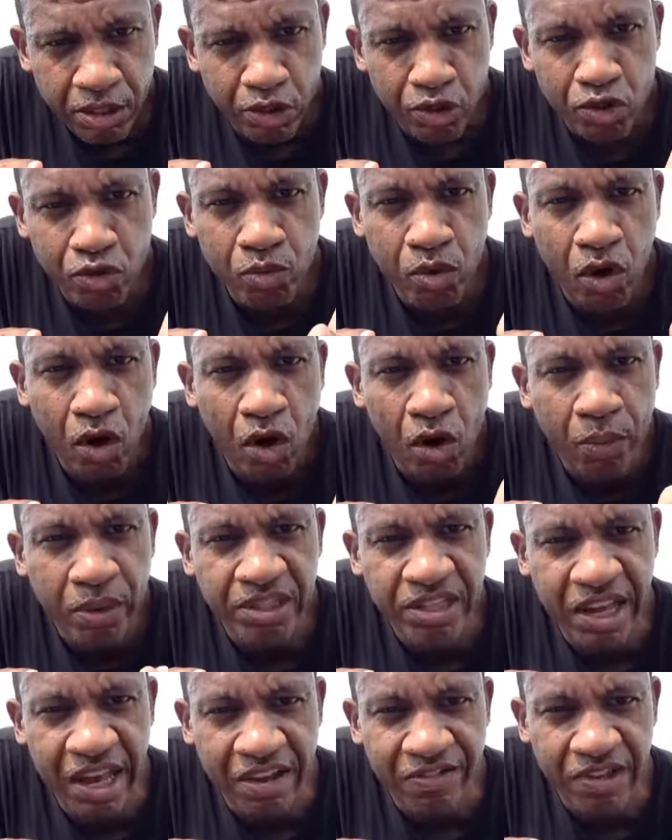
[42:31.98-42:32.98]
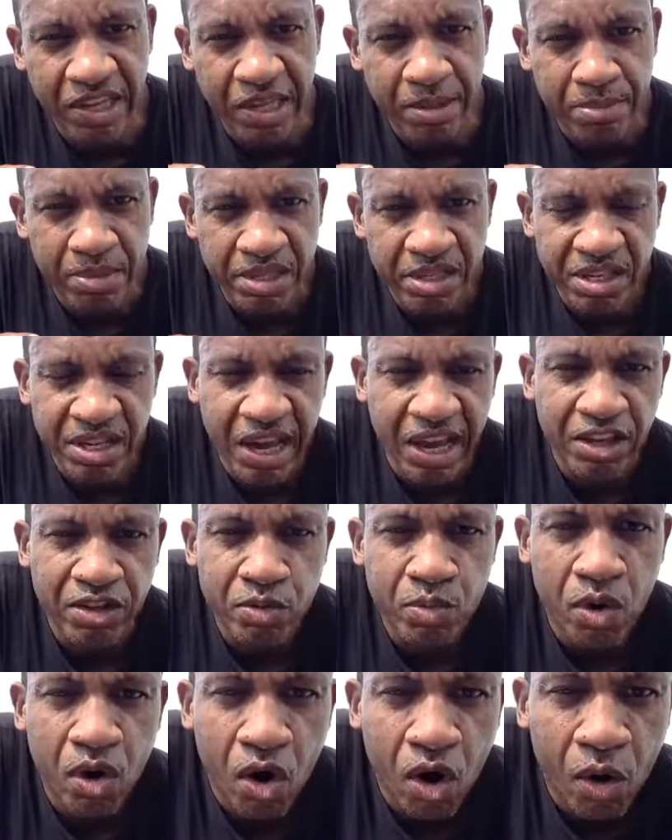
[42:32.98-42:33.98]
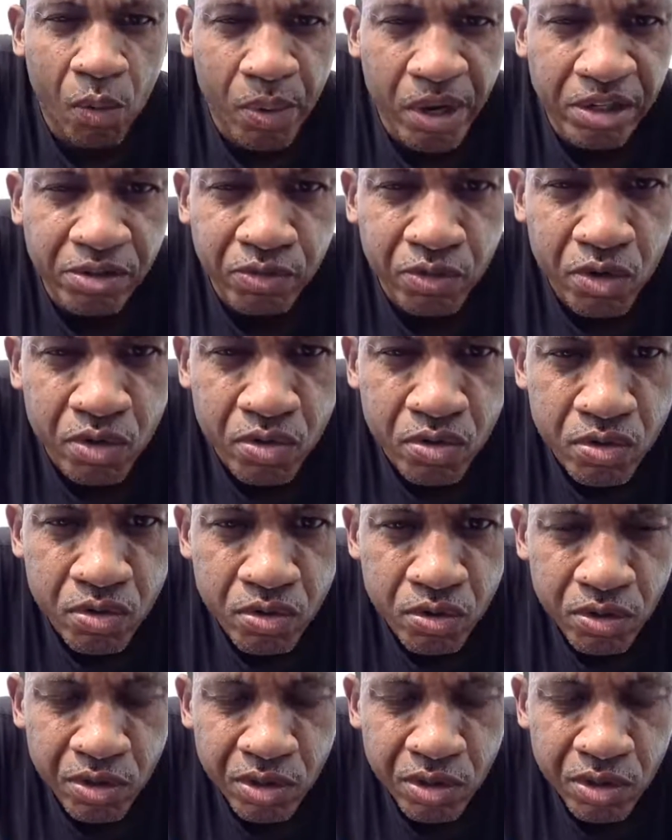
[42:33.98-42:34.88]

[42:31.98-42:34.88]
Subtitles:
you will always have enmity and you will always rule.